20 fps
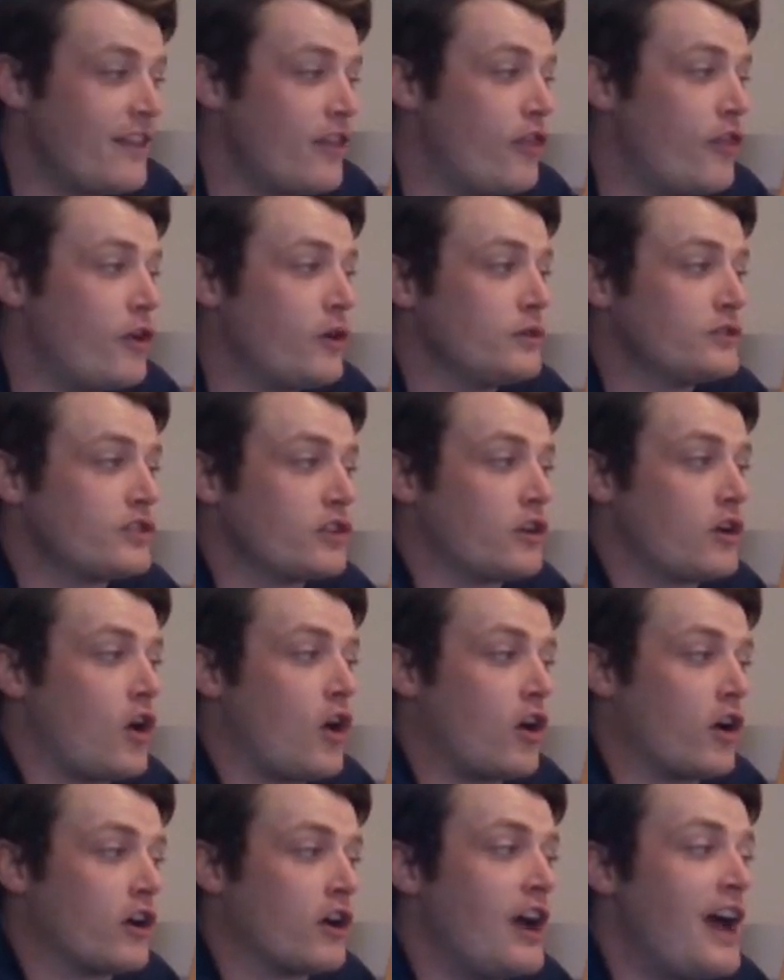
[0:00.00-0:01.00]
Those are
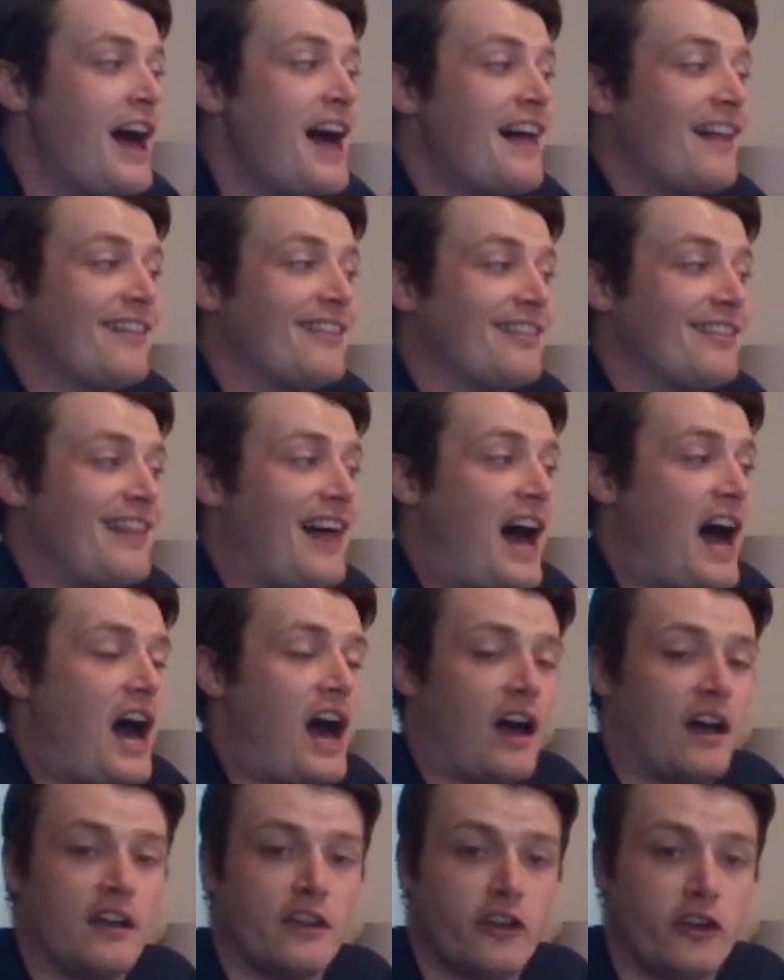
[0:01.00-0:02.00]
our
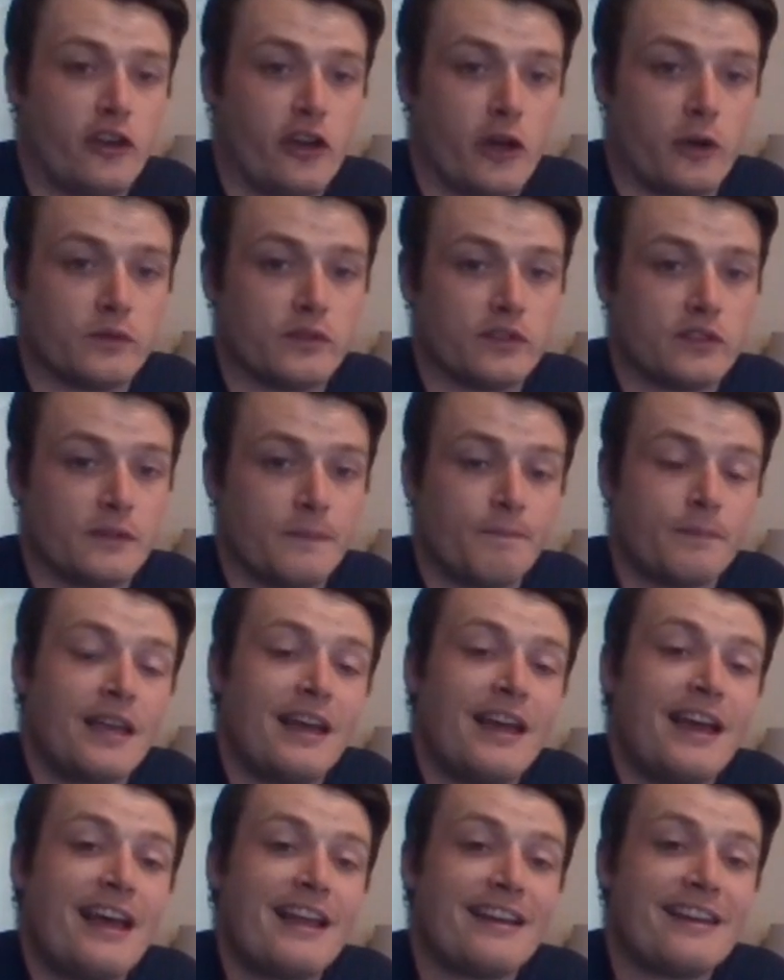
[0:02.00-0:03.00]
la notes.
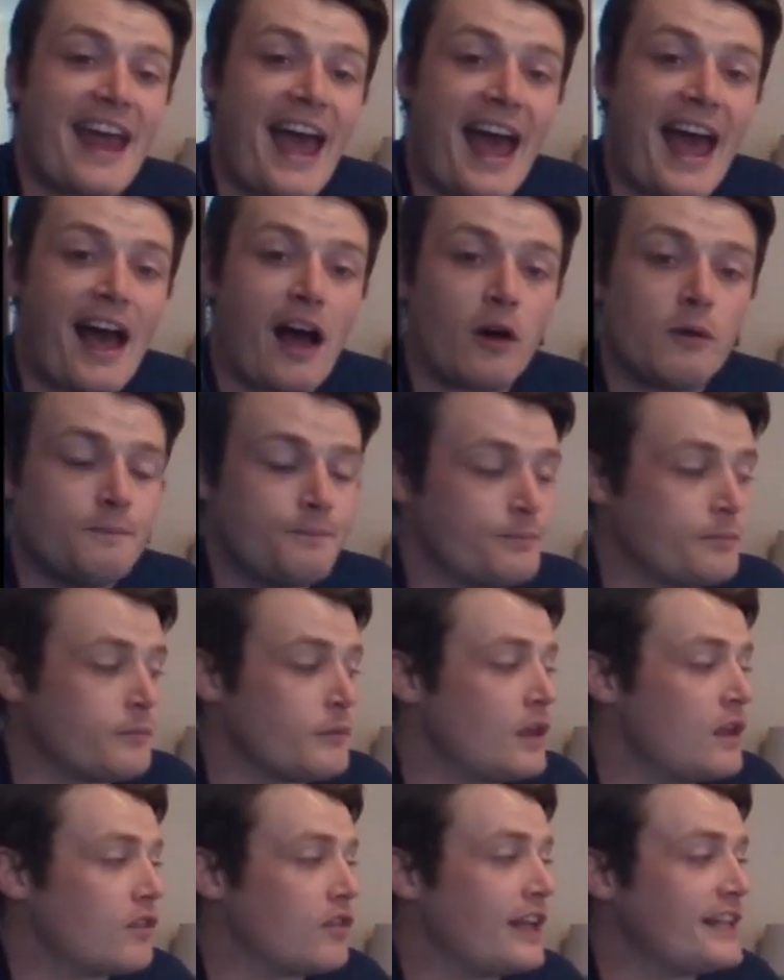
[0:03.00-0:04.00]
Now,
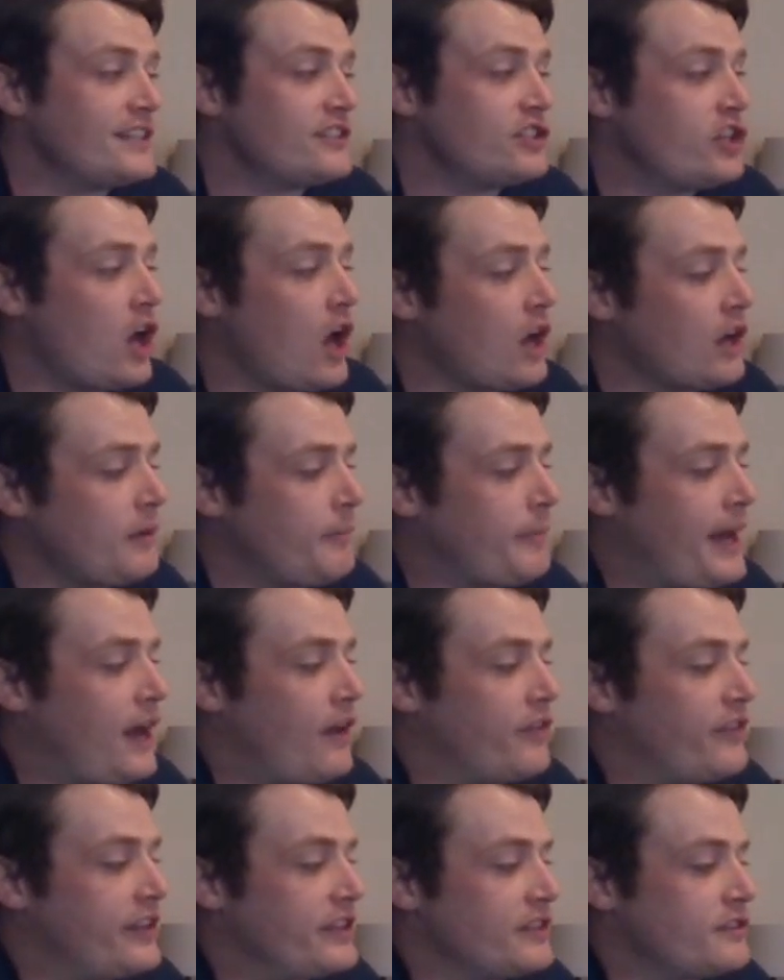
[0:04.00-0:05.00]
let's talk
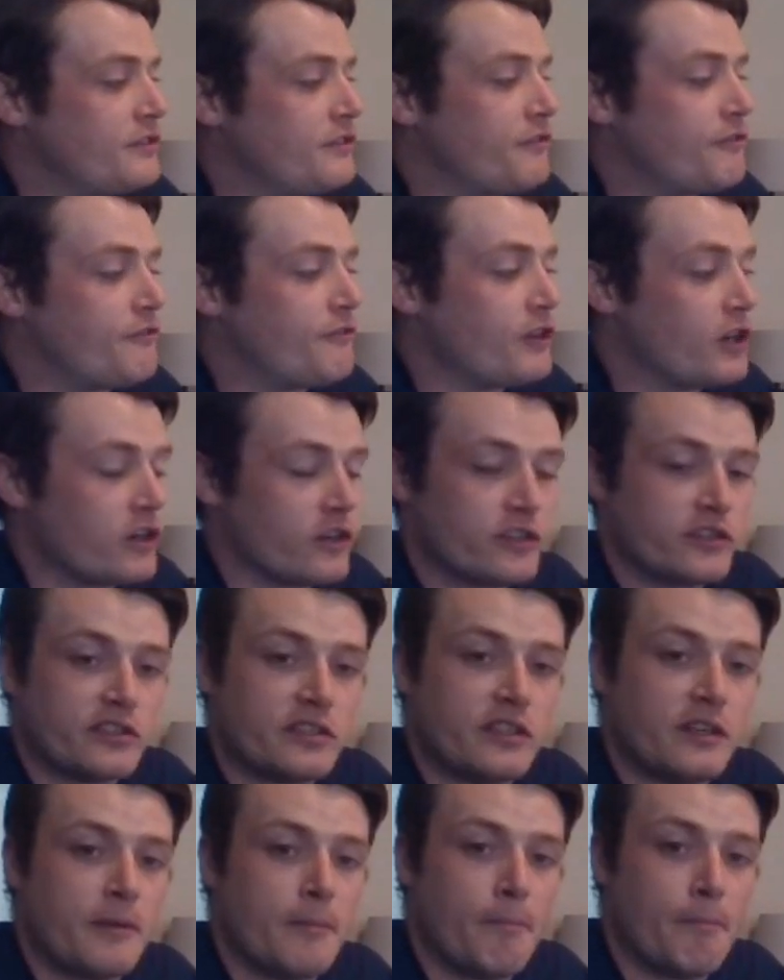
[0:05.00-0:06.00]
about this
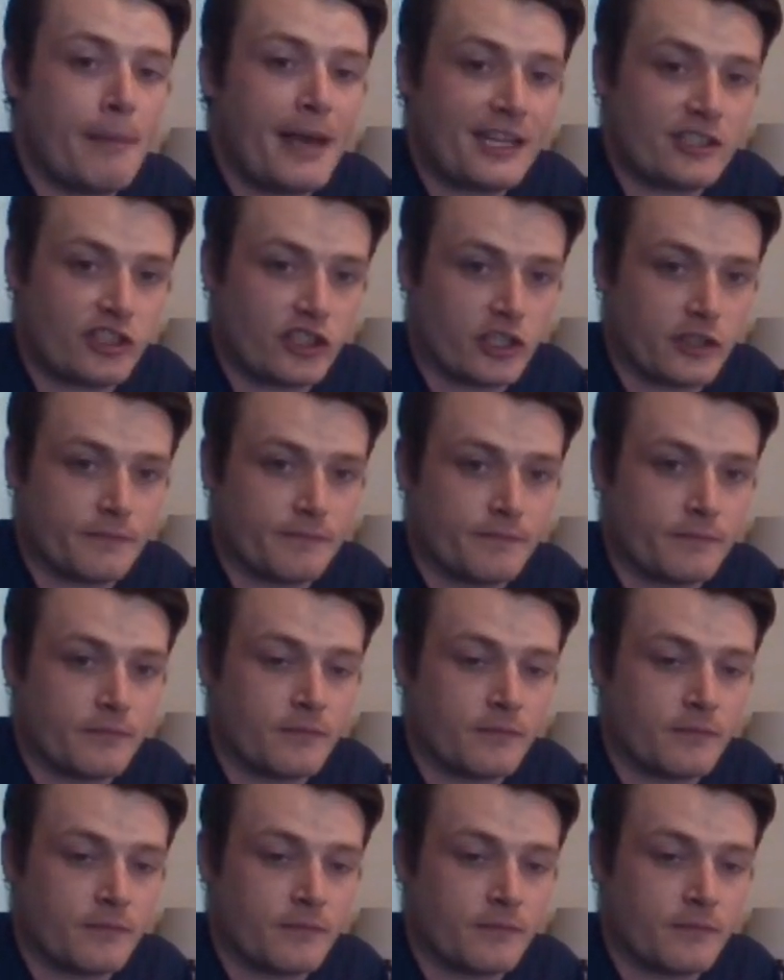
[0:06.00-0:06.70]
first measure.